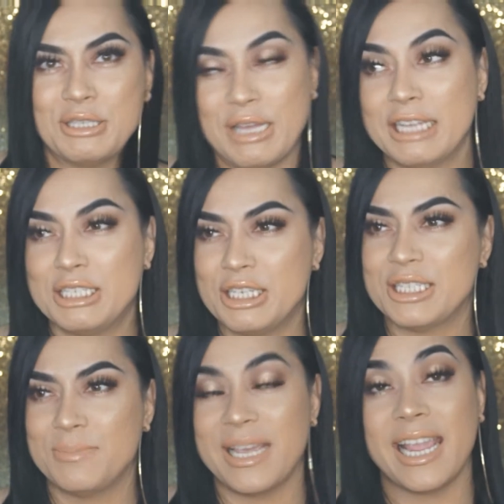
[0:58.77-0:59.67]
So that's
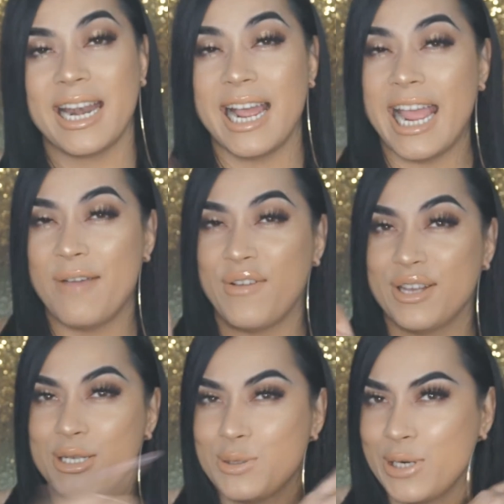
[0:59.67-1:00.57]
just me and I have
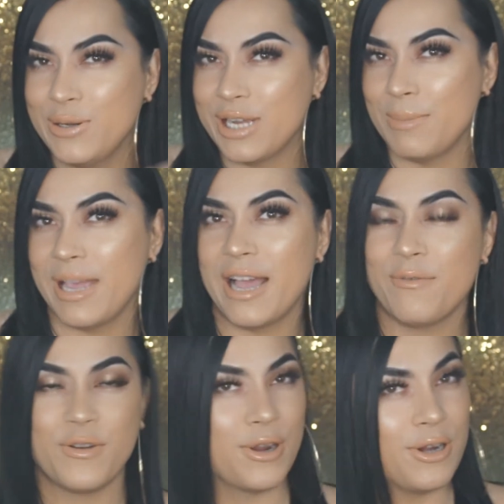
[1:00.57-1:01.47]
a tutorial coming
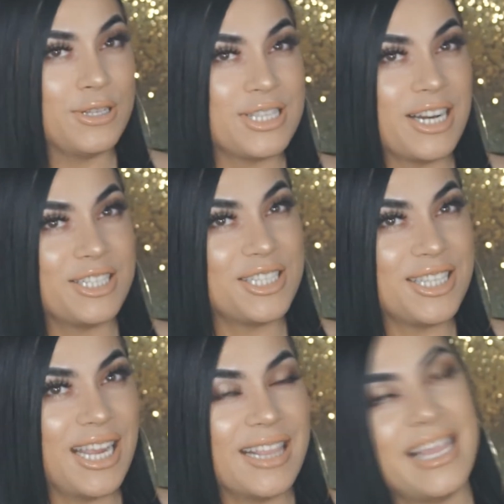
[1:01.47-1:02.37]
out for girls that are
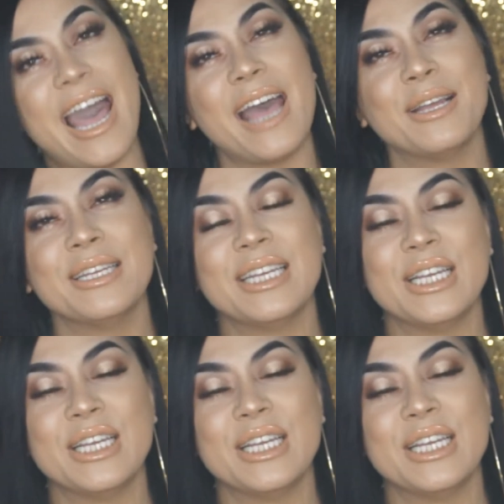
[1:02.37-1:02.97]
just like that.